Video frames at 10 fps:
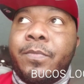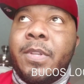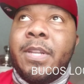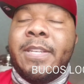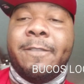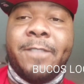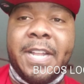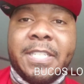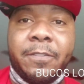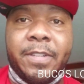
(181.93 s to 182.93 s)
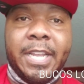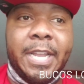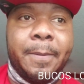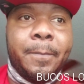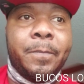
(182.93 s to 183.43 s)
Defensively,
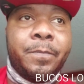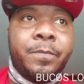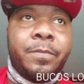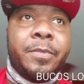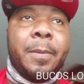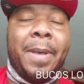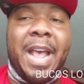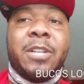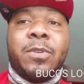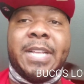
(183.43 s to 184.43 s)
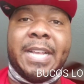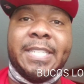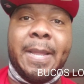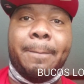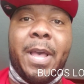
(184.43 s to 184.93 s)
the pass rush has to
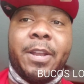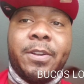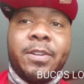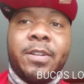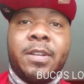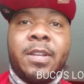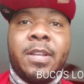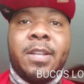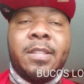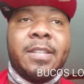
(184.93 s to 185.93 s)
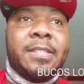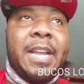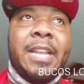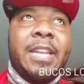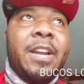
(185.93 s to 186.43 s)
get better. The
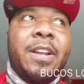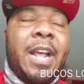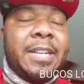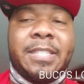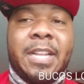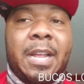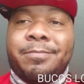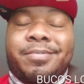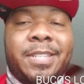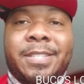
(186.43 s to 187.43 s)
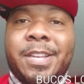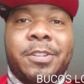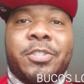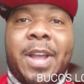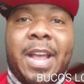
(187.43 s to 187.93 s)
secondary, I still
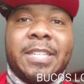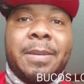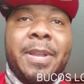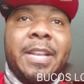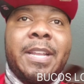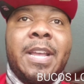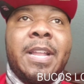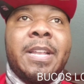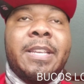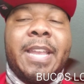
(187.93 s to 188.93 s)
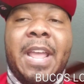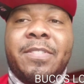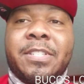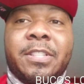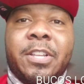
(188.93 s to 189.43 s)
trash. I mean, Davis
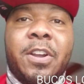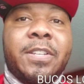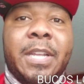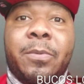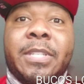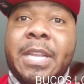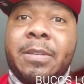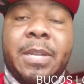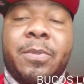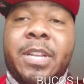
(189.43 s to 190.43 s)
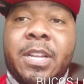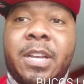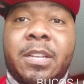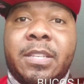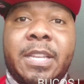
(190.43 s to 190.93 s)
the third did what he
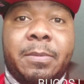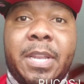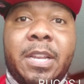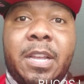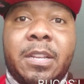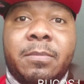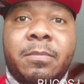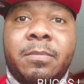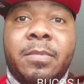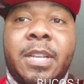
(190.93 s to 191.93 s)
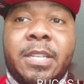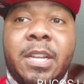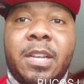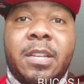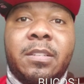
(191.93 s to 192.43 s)
good did good. He did
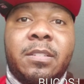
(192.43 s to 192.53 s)
good.